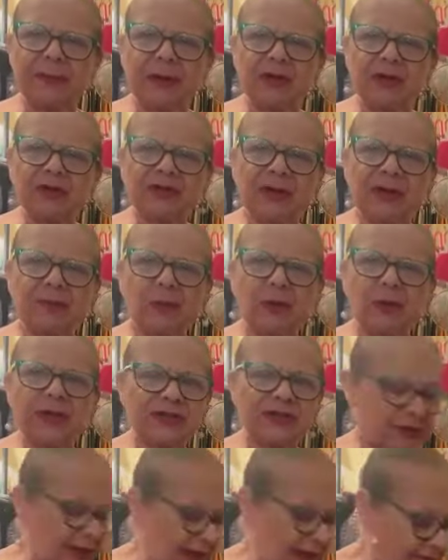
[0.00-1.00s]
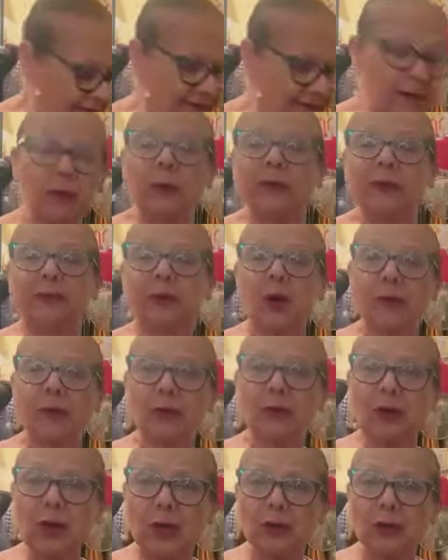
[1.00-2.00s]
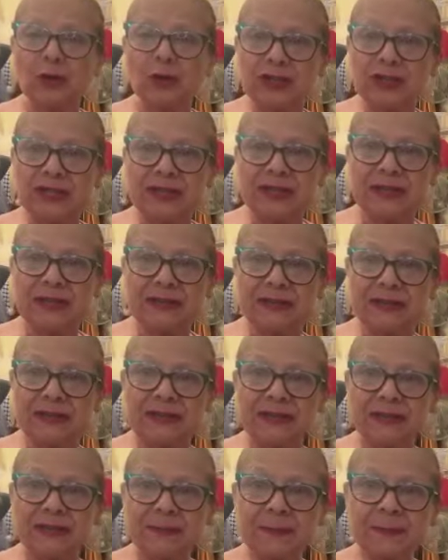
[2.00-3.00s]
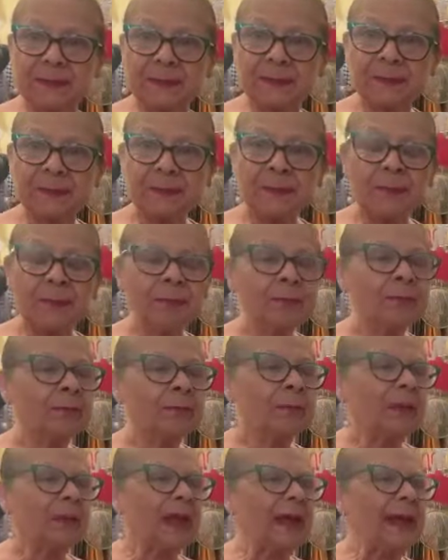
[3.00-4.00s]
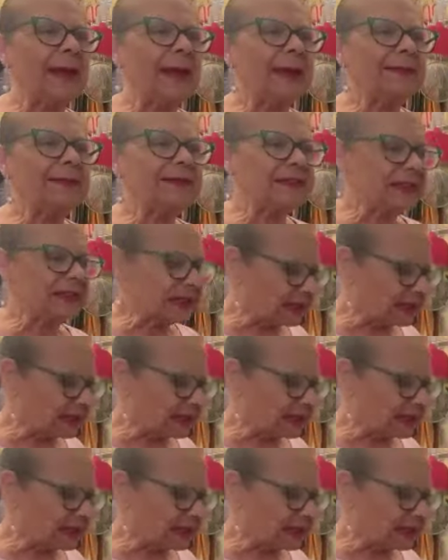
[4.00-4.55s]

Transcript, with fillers: because I'm going to stuff it with provolone cheese. And